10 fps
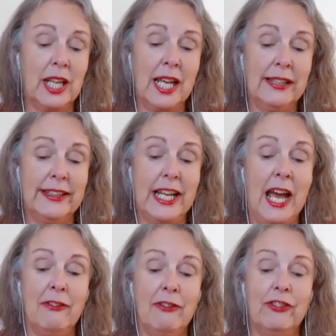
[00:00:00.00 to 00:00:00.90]
the guests
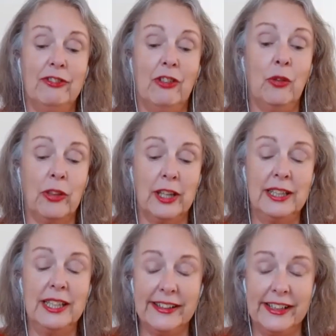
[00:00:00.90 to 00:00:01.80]
have, or
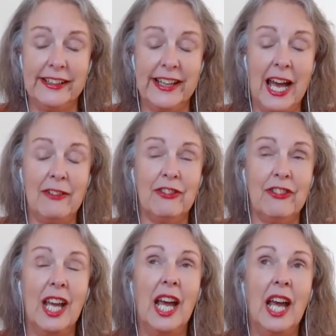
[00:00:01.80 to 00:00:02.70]
the listeners
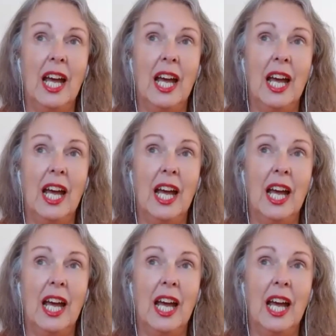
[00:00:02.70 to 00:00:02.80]
have,